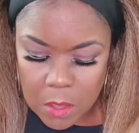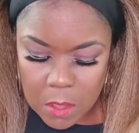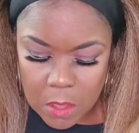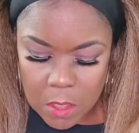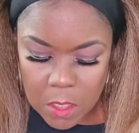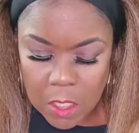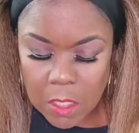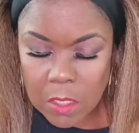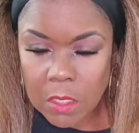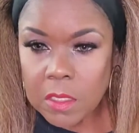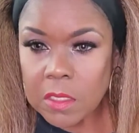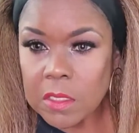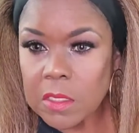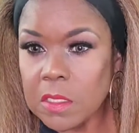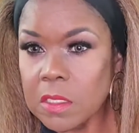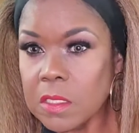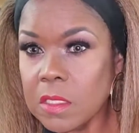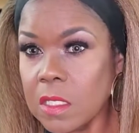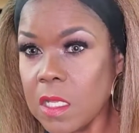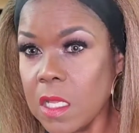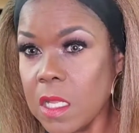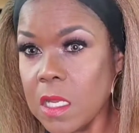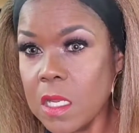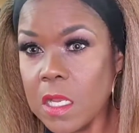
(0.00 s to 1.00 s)
yeah, this
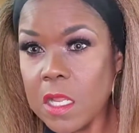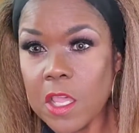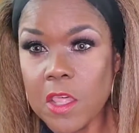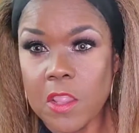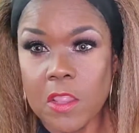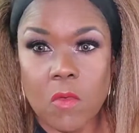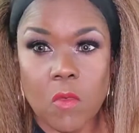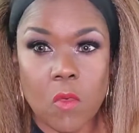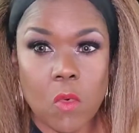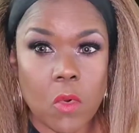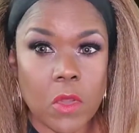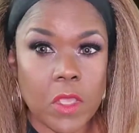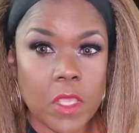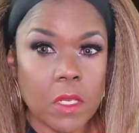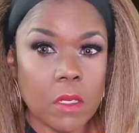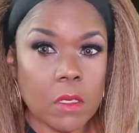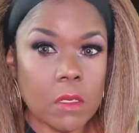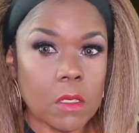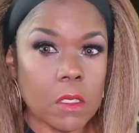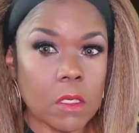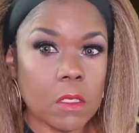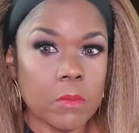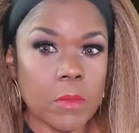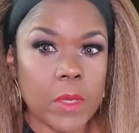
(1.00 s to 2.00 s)
is another
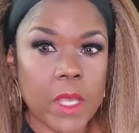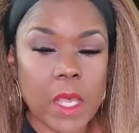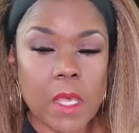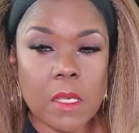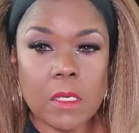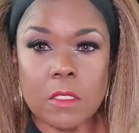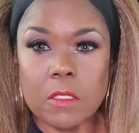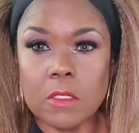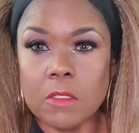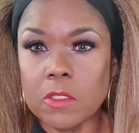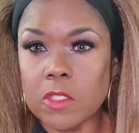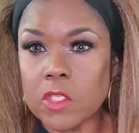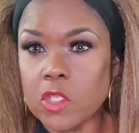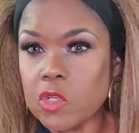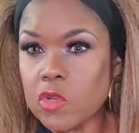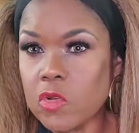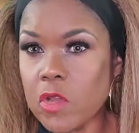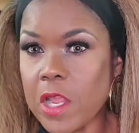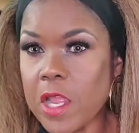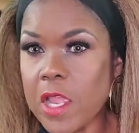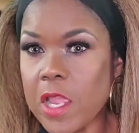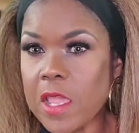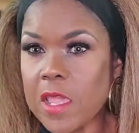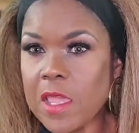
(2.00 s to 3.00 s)
winner by
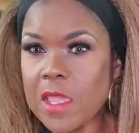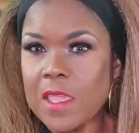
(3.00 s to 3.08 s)
Outre.